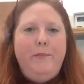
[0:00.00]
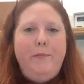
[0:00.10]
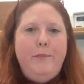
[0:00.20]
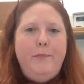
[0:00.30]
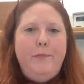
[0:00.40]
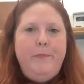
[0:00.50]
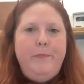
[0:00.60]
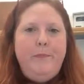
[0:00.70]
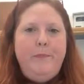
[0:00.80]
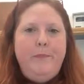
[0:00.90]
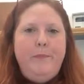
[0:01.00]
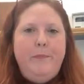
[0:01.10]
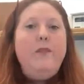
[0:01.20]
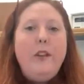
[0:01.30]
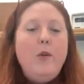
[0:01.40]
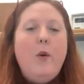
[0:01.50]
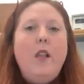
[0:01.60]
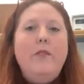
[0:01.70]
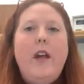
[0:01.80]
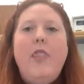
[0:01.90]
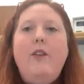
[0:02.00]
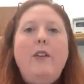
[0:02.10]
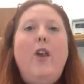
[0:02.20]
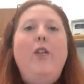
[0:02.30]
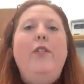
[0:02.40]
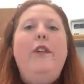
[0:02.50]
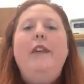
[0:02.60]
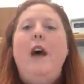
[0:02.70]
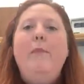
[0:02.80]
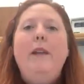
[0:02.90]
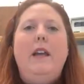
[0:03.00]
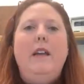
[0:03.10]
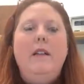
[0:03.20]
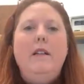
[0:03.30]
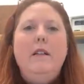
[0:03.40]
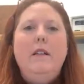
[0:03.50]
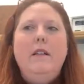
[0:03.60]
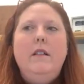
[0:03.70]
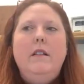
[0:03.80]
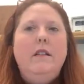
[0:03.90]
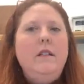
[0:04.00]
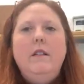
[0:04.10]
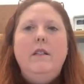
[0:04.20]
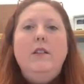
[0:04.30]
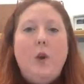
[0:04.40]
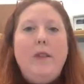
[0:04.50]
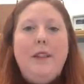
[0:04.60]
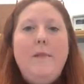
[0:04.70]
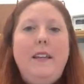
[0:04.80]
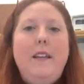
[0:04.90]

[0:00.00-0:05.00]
big fancy parties, if you didn't qualify, there's other things happening. Go to Summit.